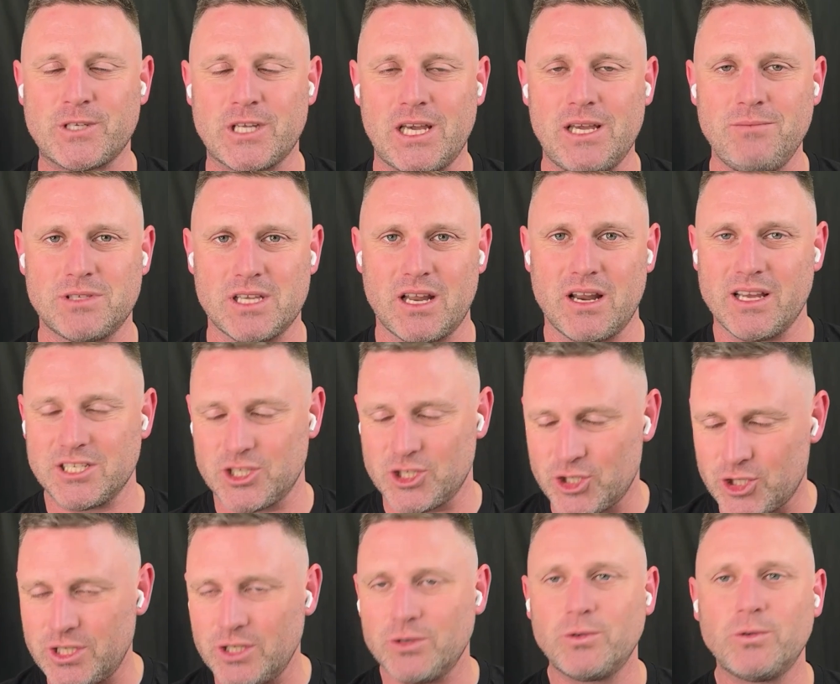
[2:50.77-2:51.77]
teams that are
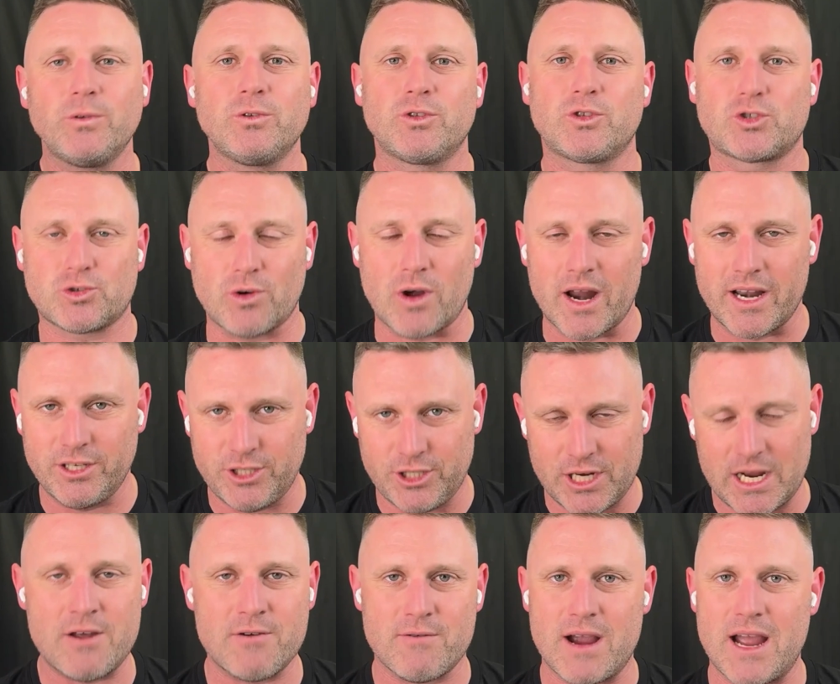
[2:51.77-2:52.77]
still trying to
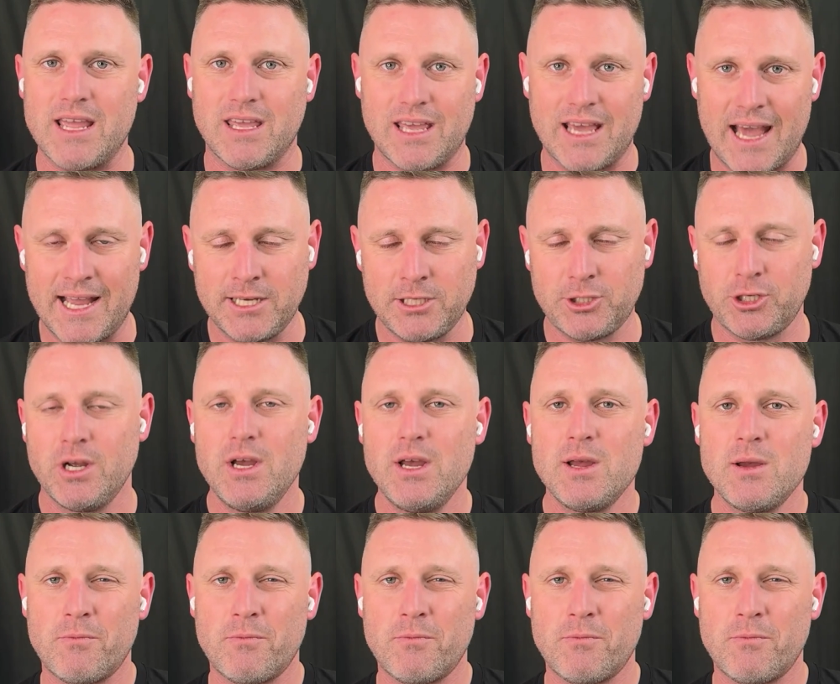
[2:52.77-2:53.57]
generate cash